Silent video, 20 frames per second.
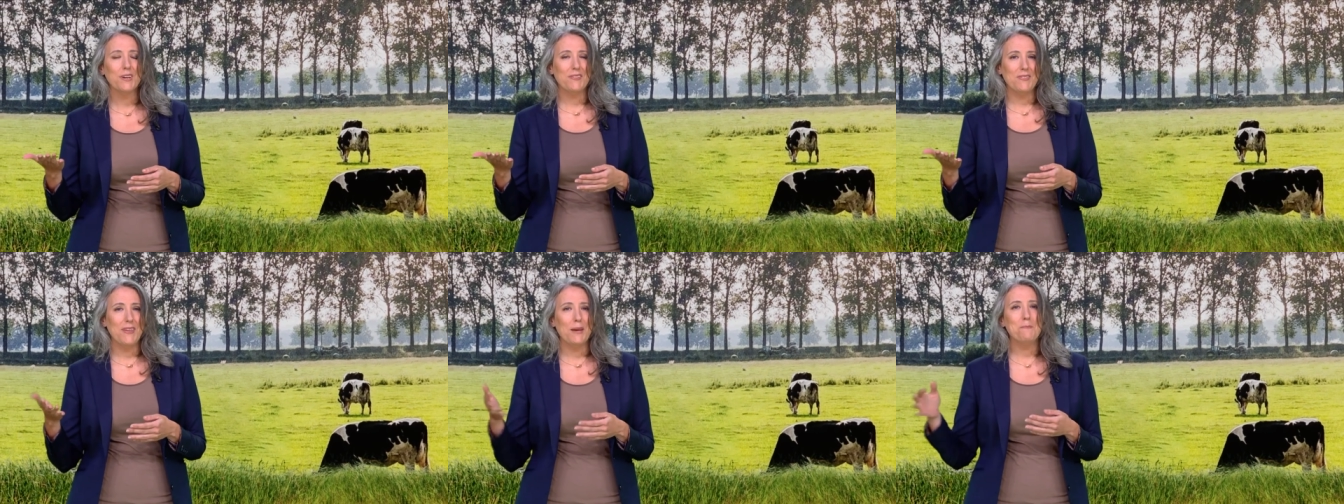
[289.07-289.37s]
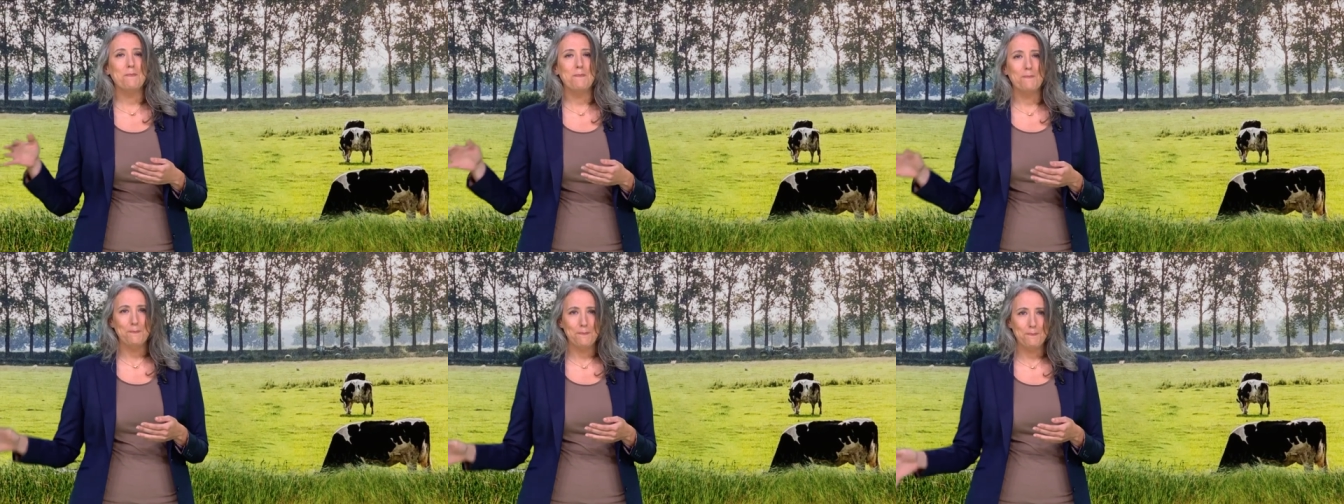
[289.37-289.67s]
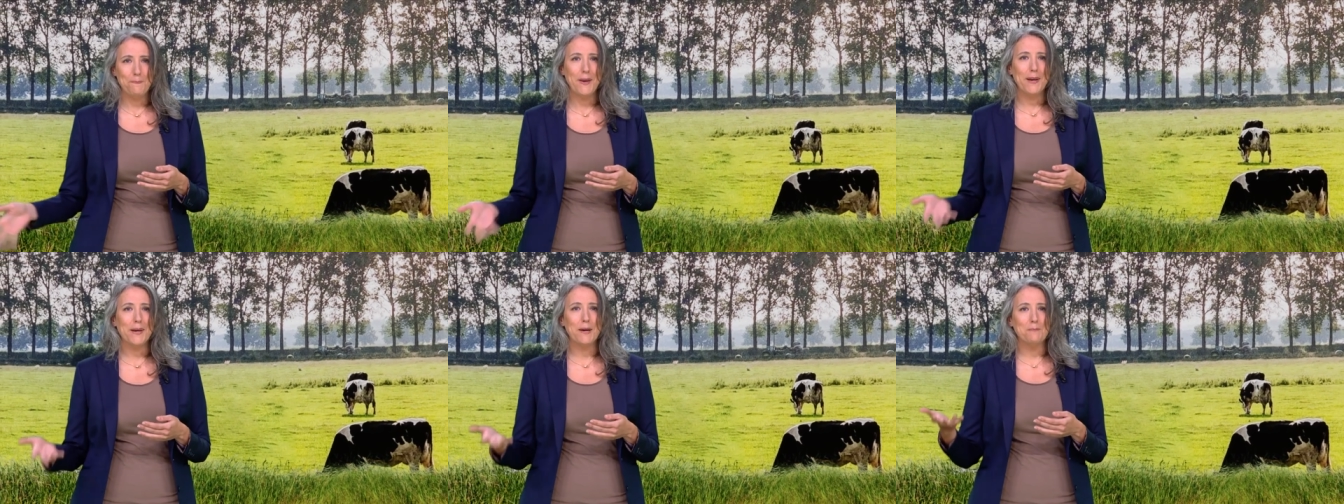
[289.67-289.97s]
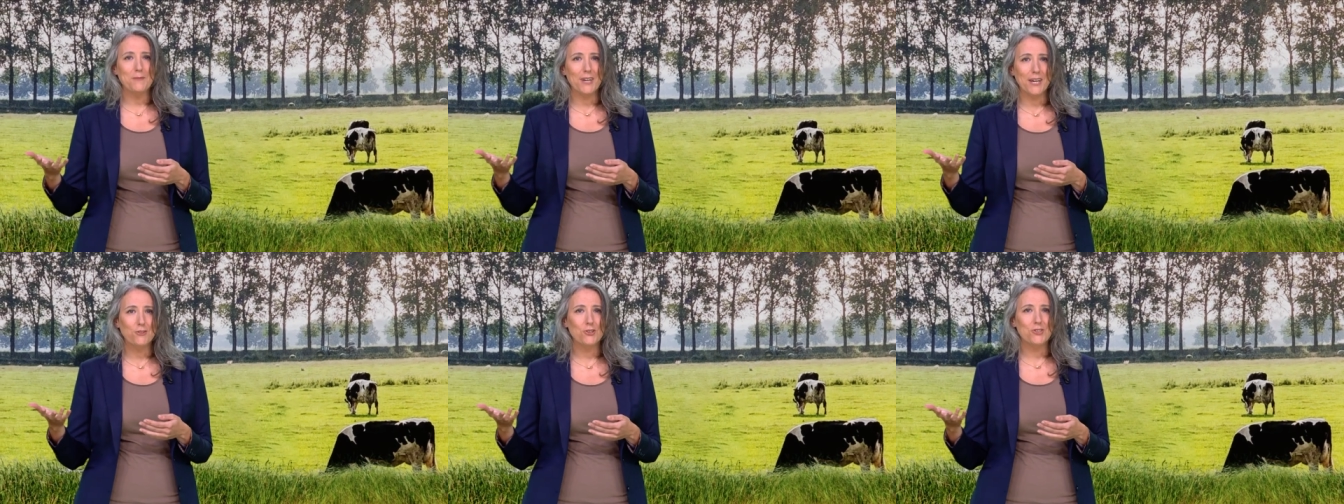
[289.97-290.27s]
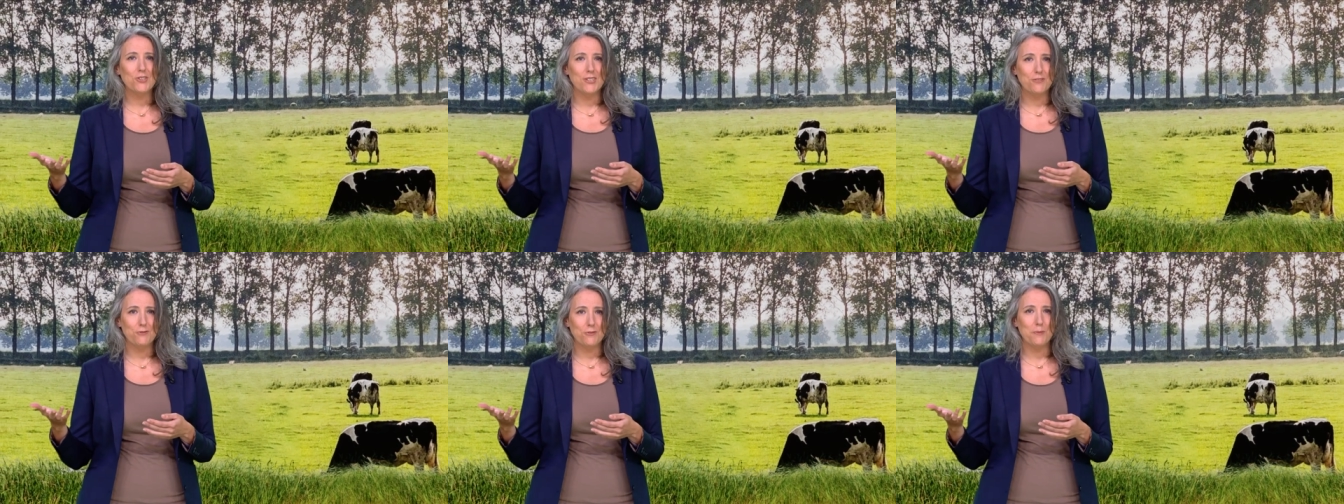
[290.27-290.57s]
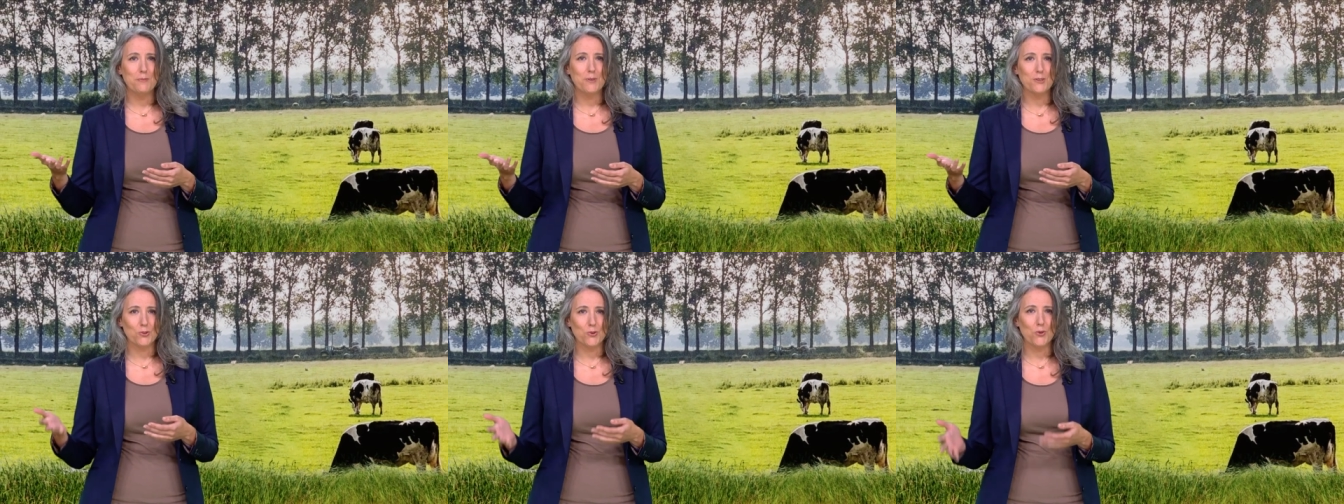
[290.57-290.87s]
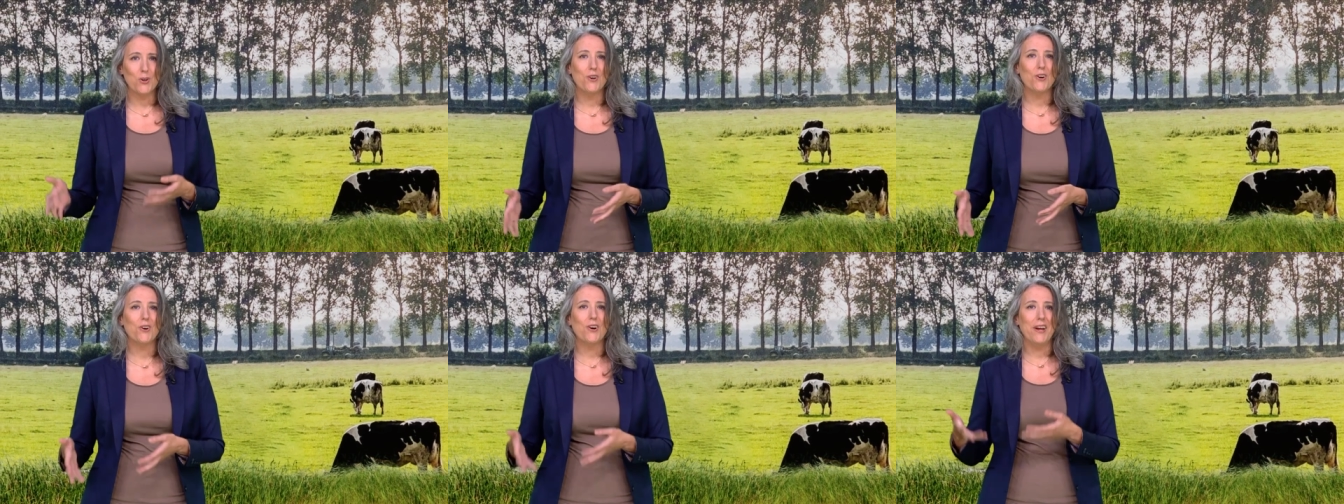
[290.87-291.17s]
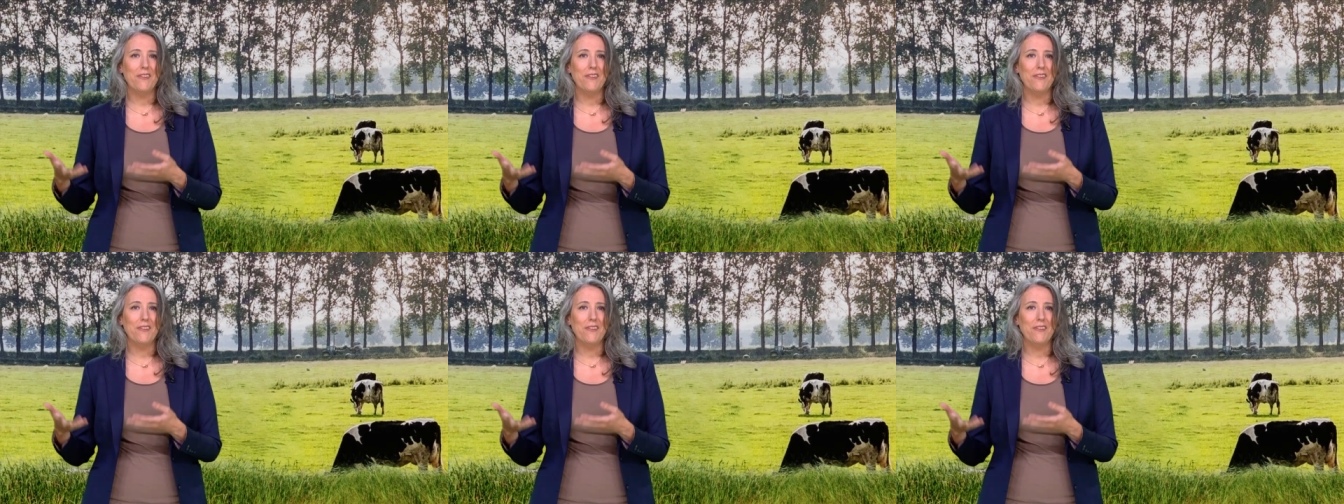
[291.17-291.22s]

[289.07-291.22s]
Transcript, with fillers: they pick up nitrogen from the soil,